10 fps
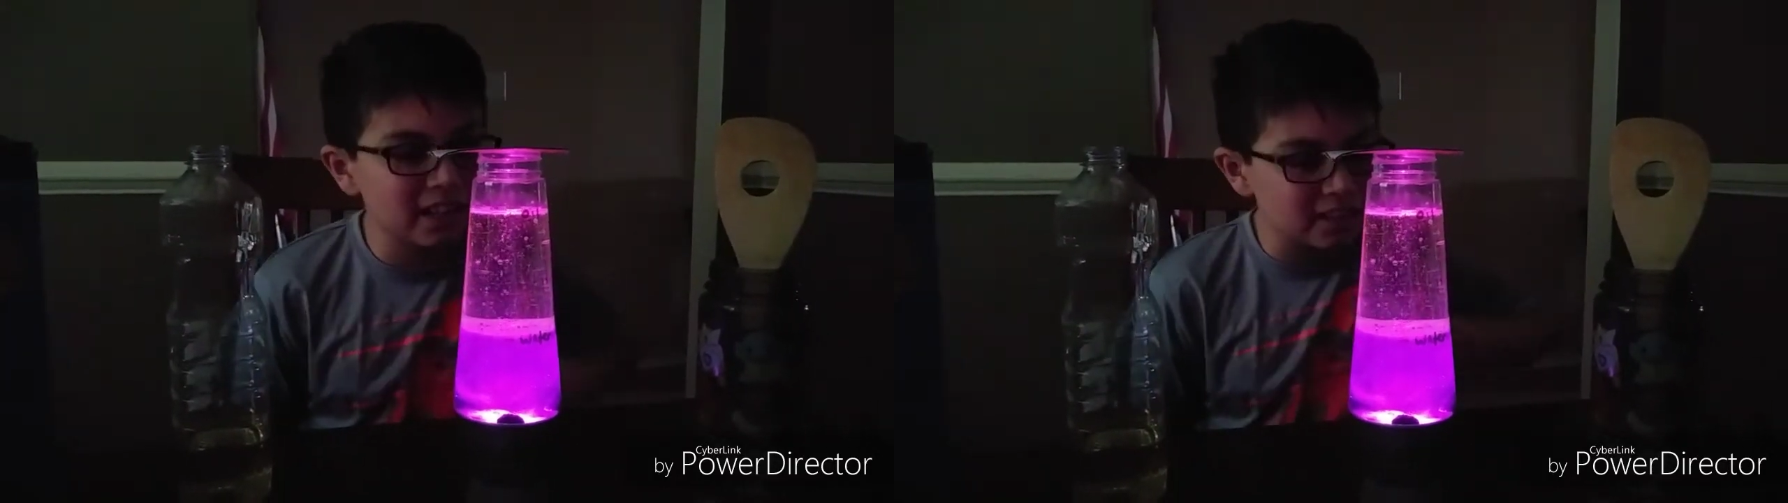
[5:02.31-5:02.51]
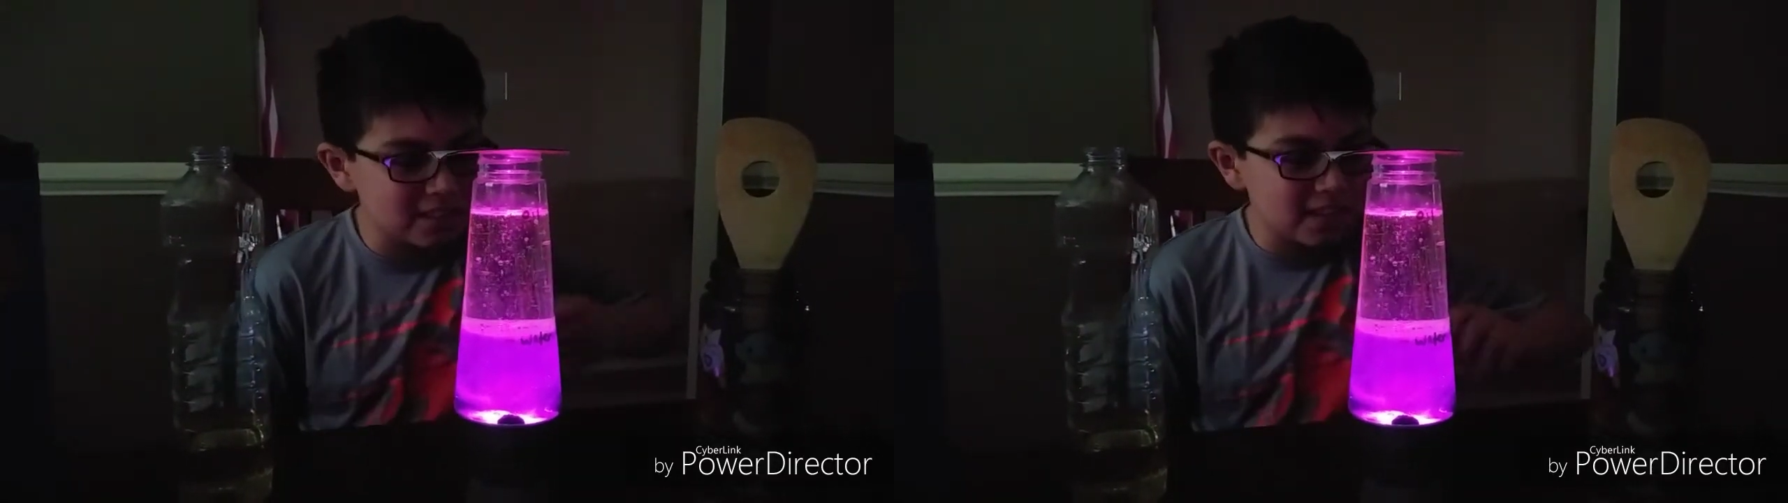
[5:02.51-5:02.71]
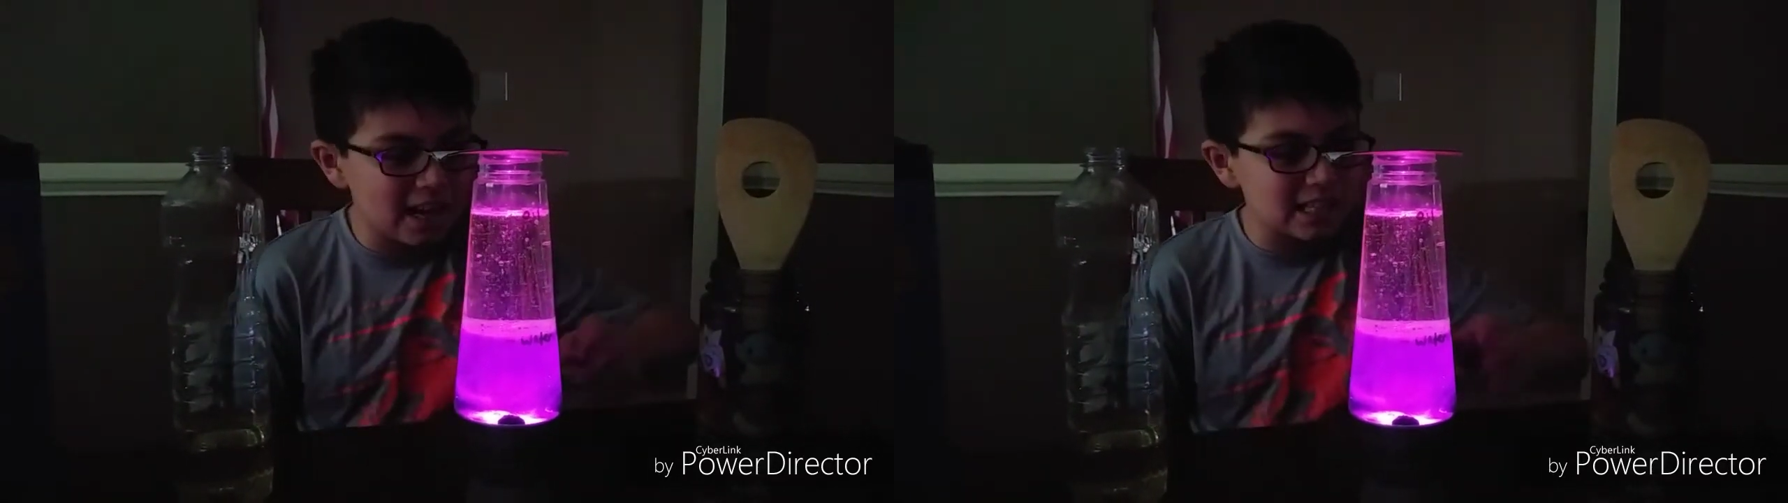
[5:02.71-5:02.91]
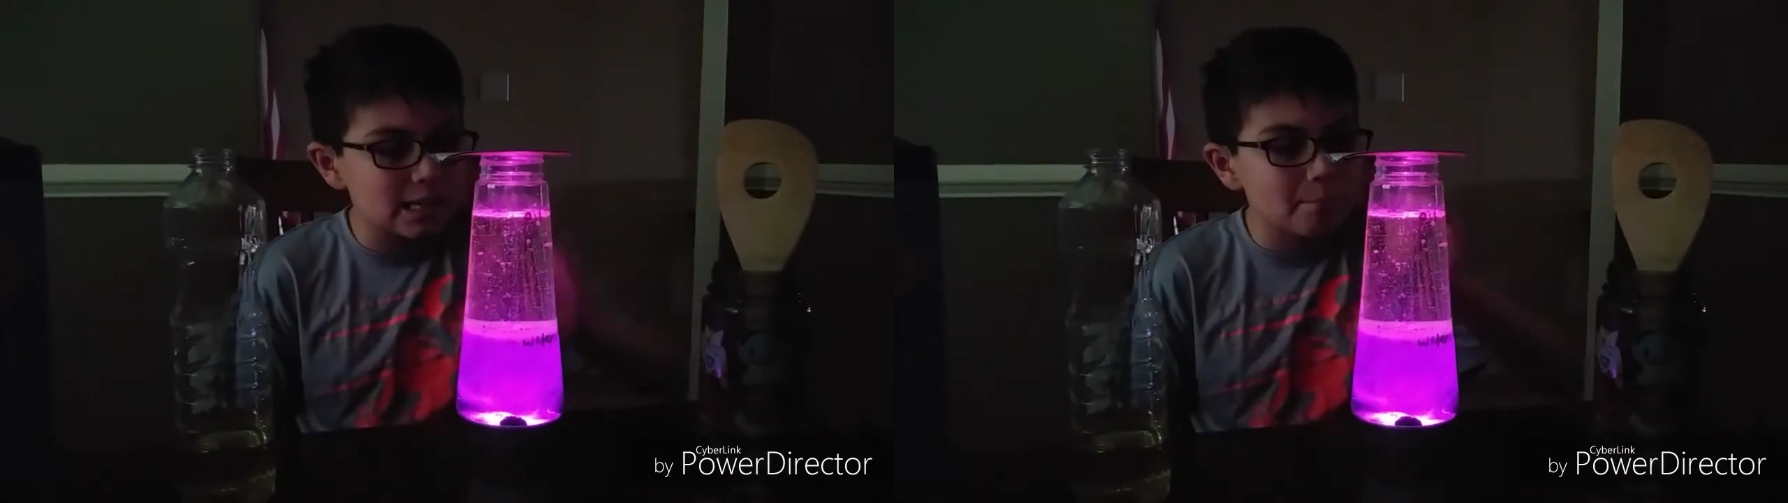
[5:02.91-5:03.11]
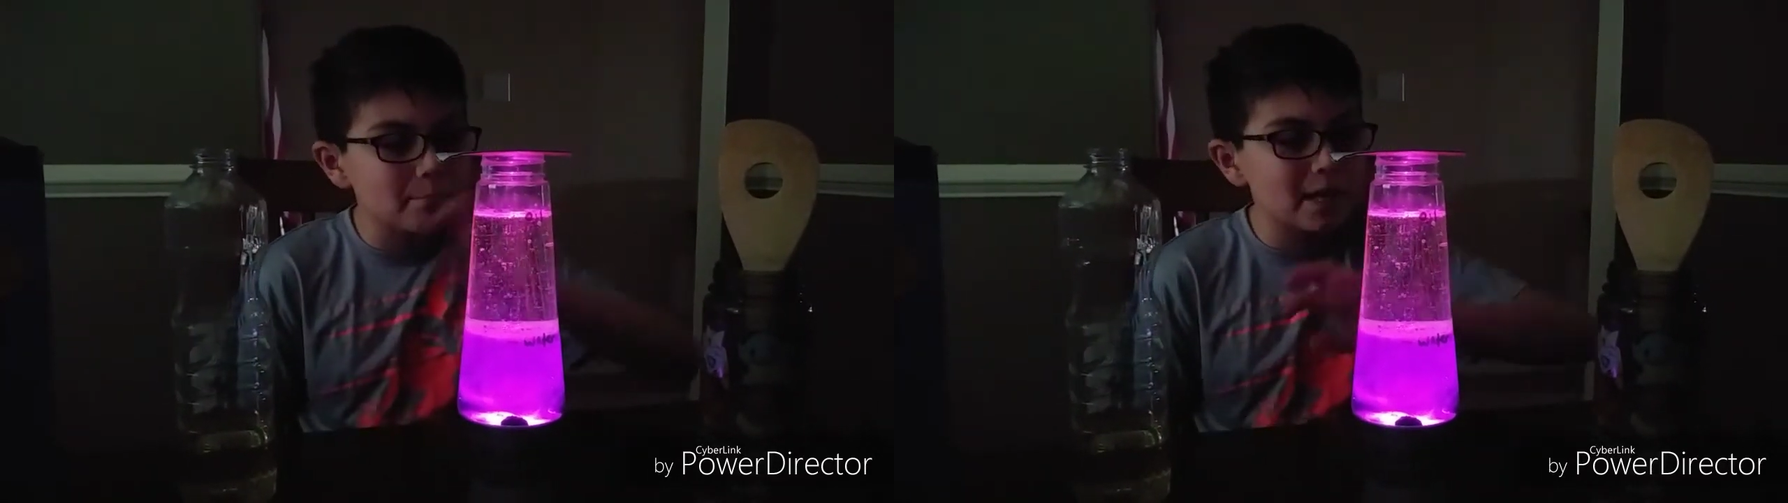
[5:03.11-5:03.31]
it has
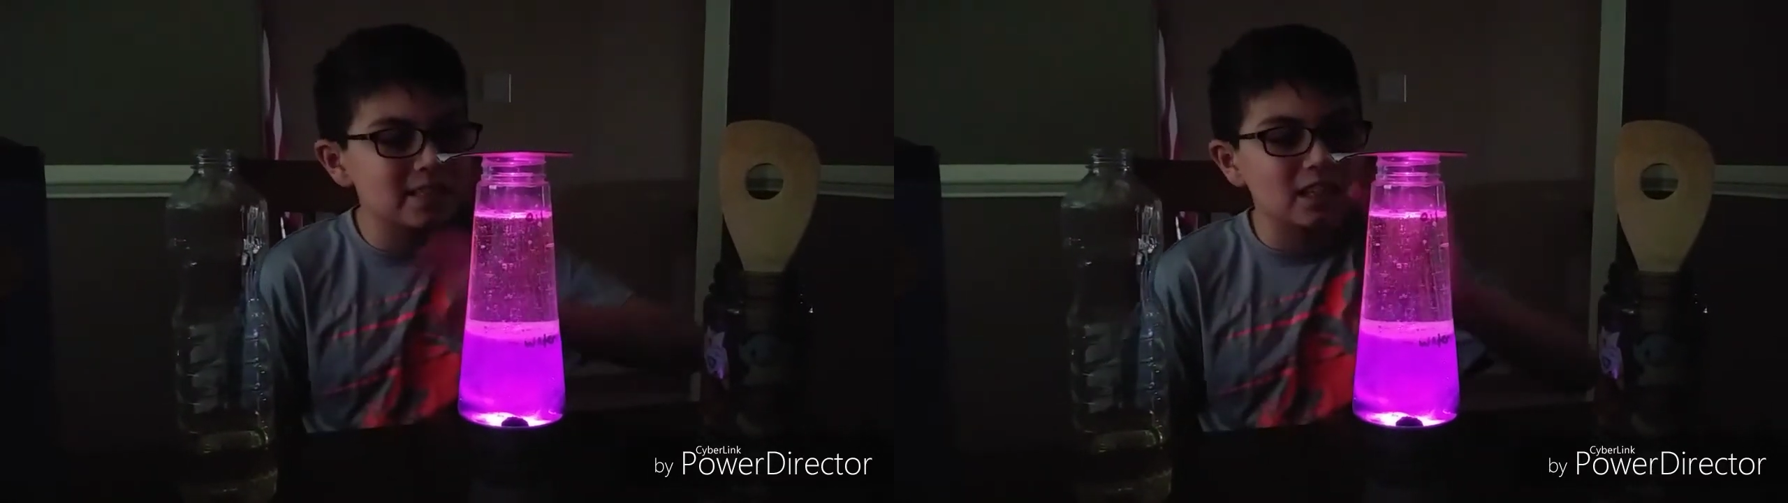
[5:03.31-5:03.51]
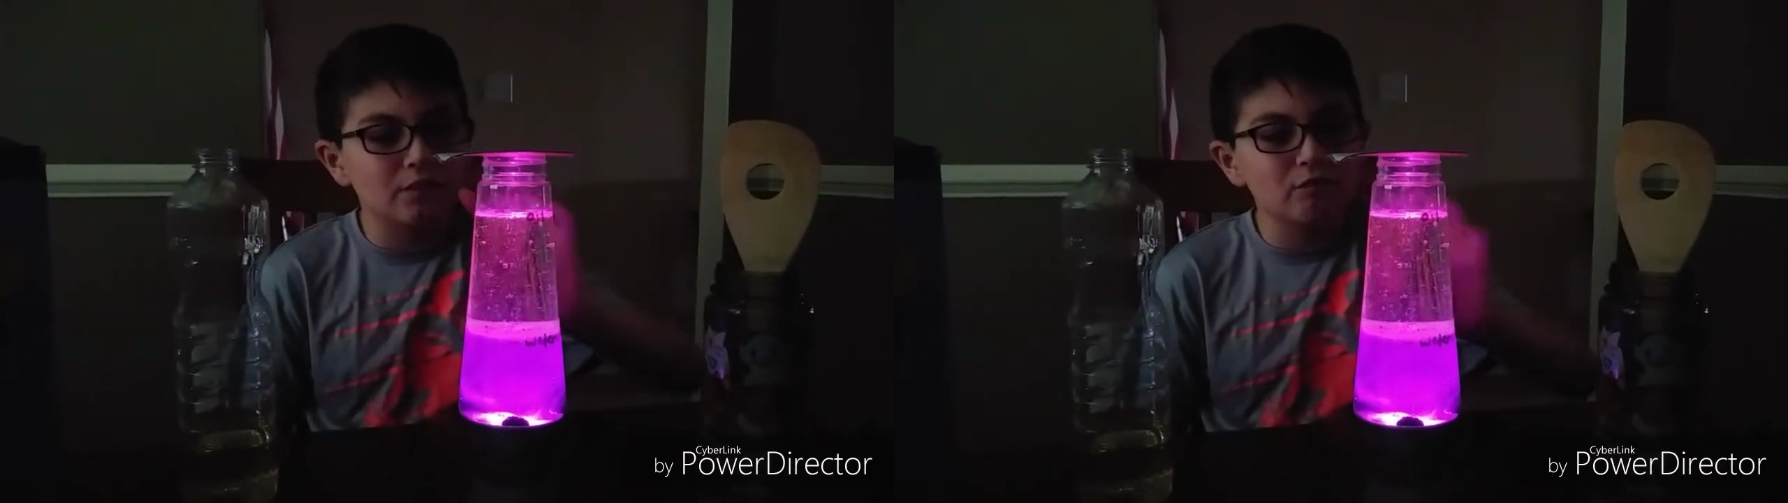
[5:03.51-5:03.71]
an amazing